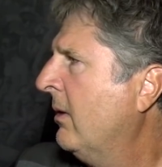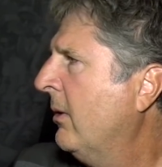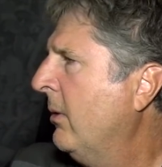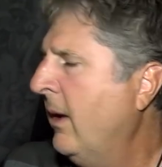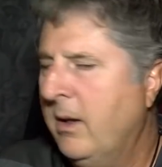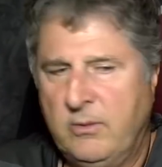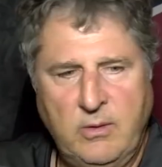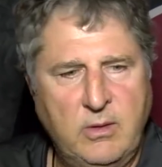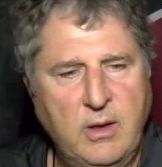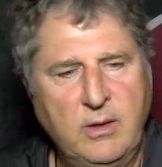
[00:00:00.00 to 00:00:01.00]
third downs
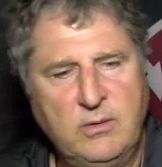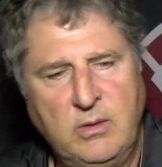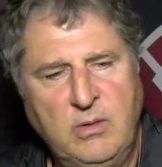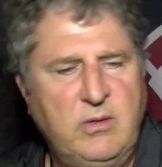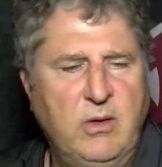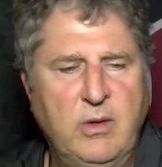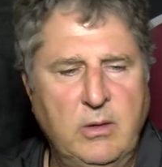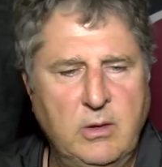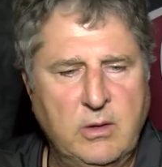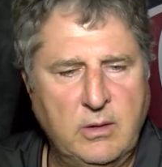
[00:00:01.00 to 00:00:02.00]
and things, and so
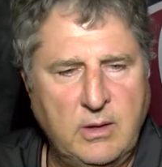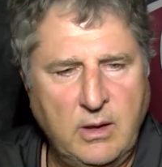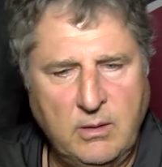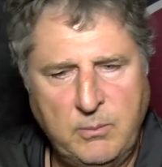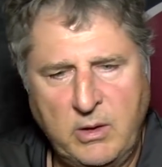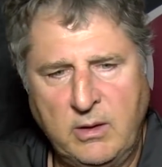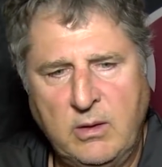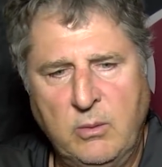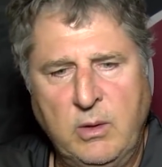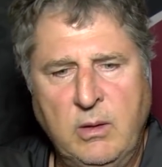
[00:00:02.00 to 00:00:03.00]
they'll look at that. But I
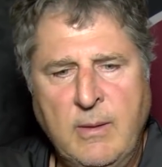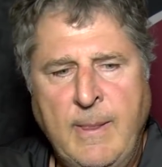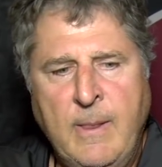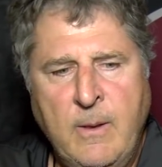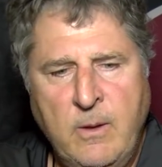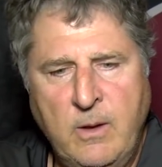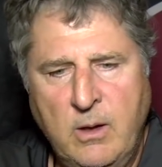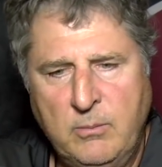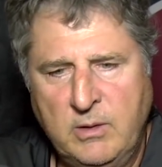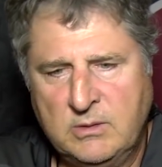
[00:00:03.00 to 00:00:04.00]
thought we
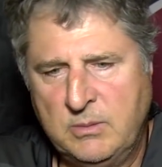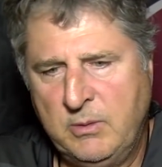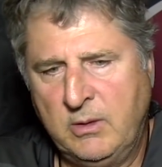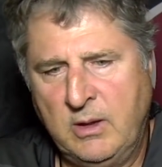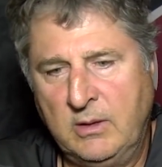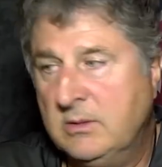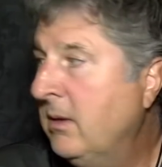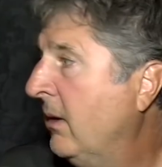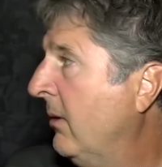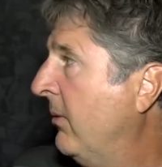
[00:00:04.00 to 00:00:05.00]
did some good things
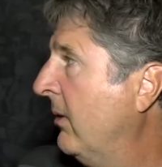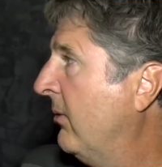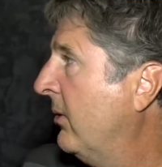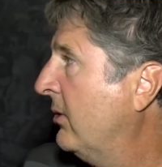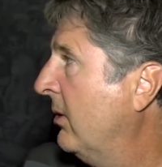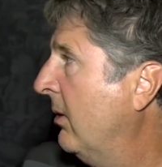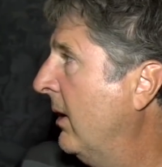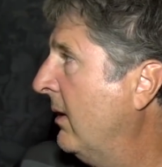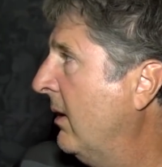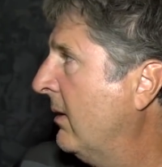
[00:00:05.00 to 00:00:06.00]
on defense for sure, and
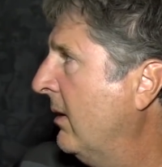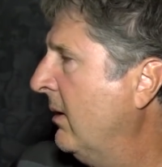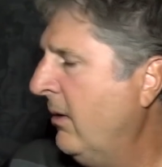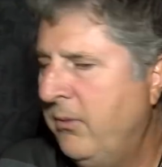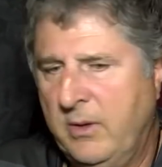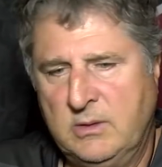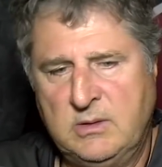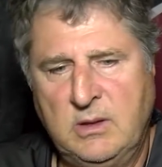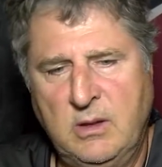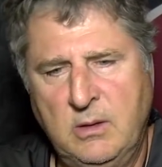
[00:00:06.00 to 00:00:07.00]
I thought the
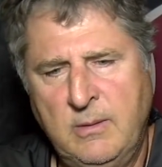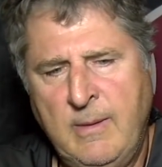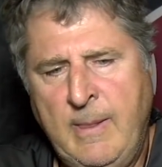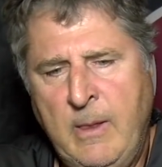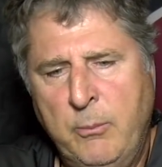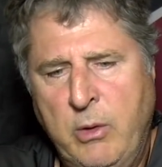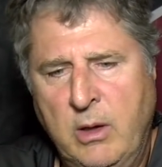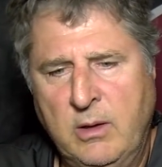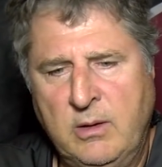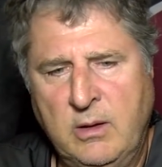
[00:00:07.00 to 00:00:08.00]
defense
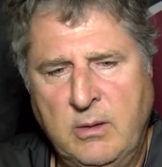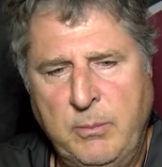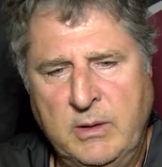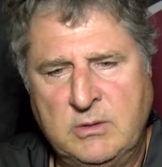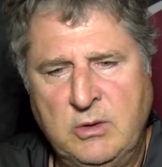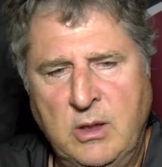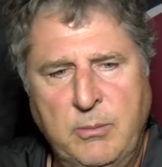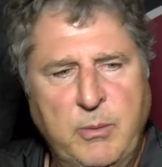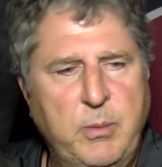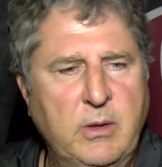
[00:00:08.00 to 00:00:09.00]
probably did the best
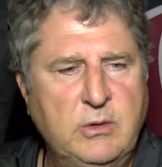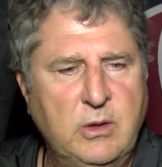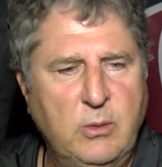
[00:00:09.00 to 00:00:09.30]
job of punching